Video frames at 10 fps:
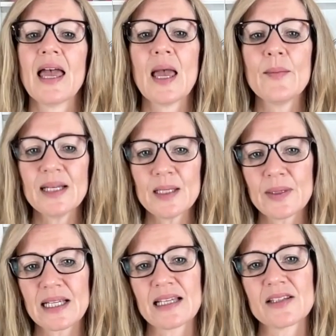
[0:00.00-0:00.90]
Emily
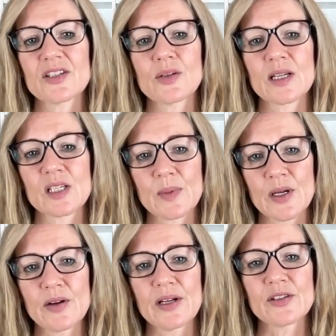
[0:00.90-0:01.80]
begins to
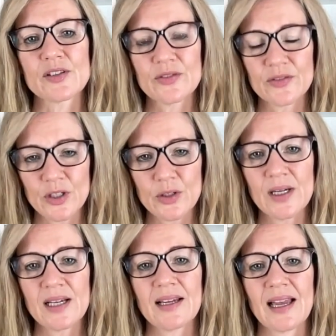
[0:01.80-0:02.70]
experience
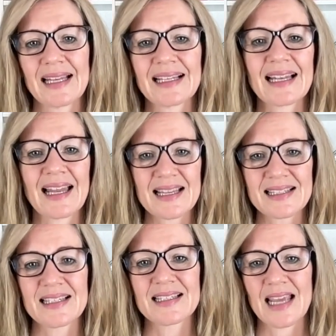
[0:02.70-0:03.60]
fewer and
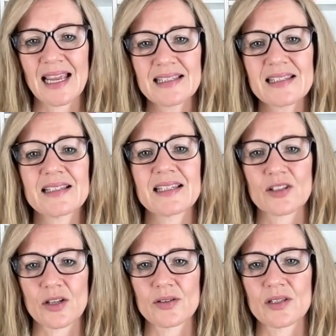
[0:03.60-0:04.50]
less intense
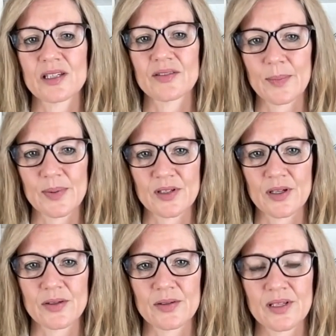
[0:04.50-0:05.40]
dissociative
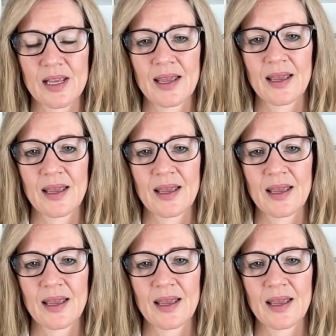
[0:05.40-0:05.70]
episodes.